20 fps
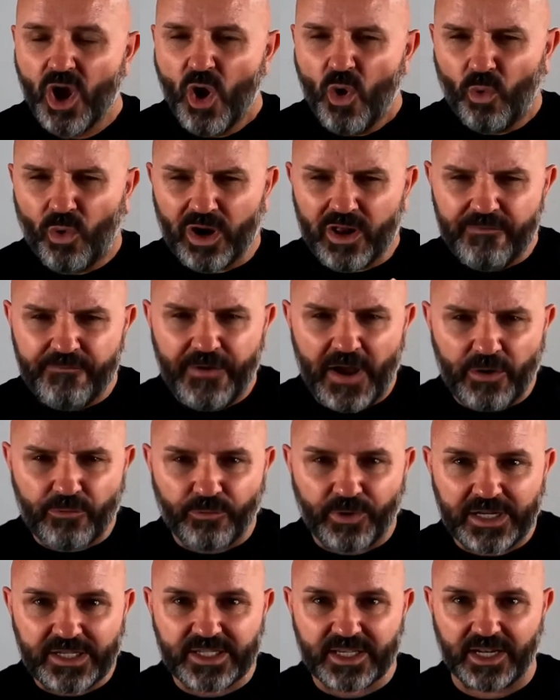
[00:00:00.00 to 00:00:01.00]
What I've found
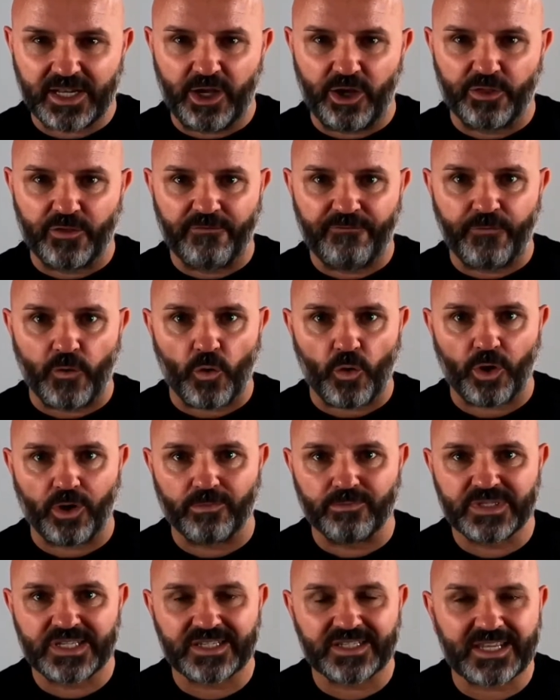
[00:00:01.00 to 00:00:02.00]
recently on the
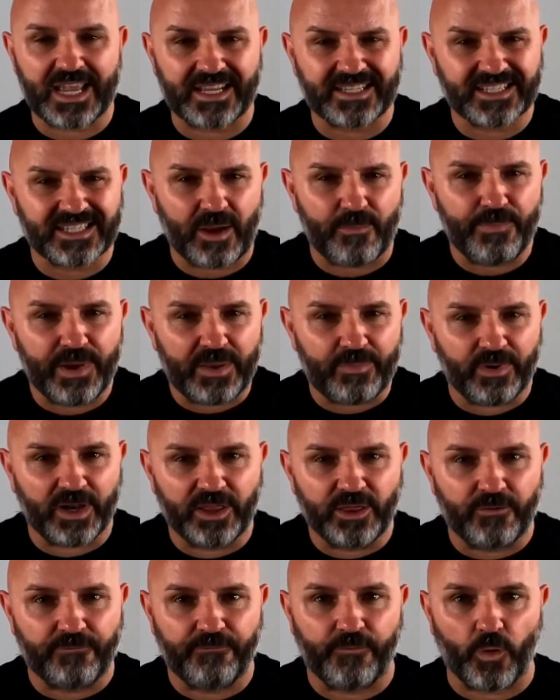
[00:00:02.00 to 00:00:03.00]
forums is that some people in
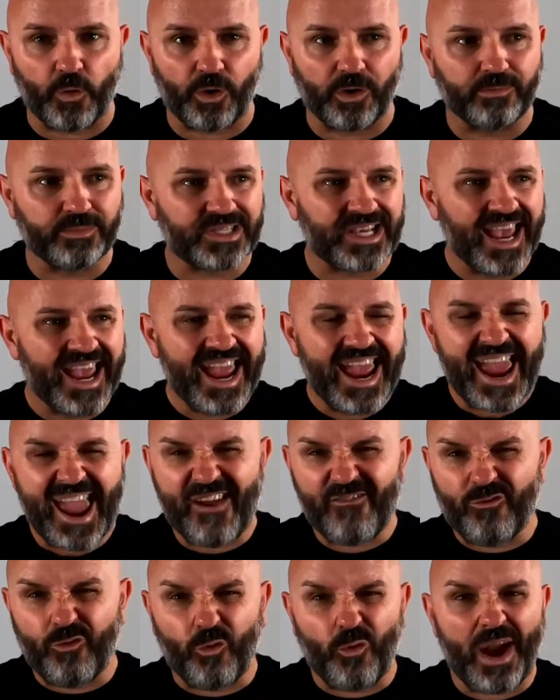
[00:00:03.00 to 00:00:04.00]
the forums
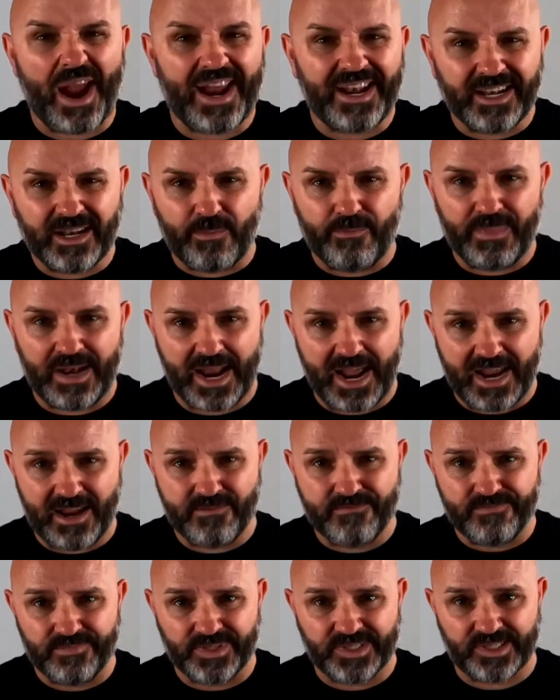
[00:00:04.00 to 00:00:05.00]
have random
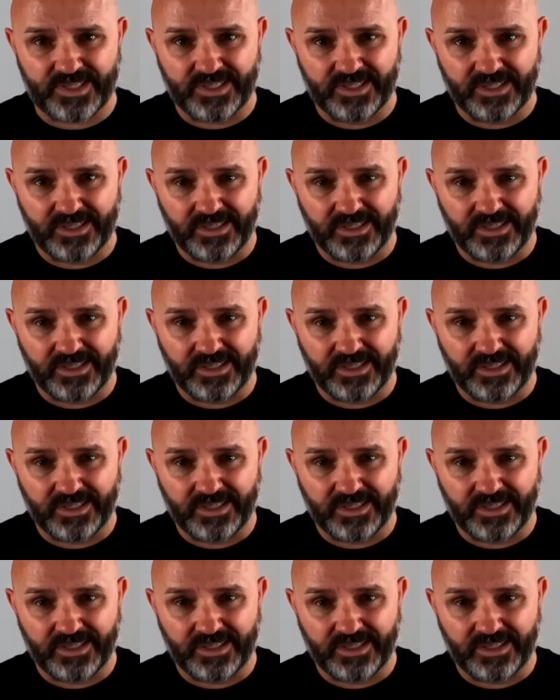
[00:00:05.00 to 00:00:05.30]
names.